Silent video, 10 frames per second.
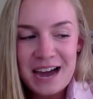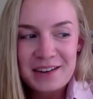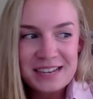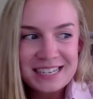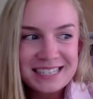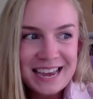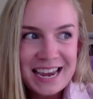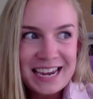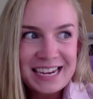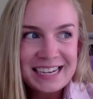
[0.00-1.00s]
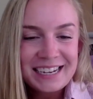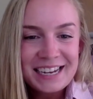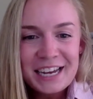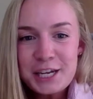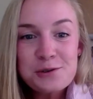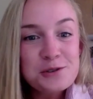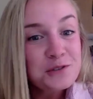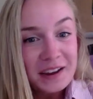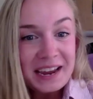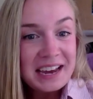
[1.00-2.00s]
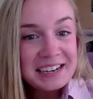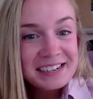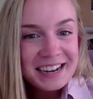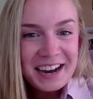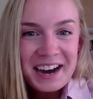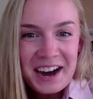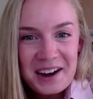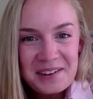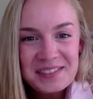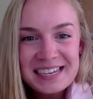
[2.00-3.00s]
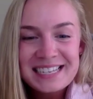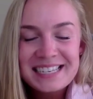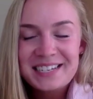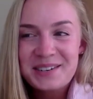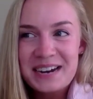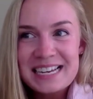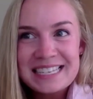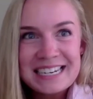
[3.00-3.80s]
kind of as a huge fan of these crazy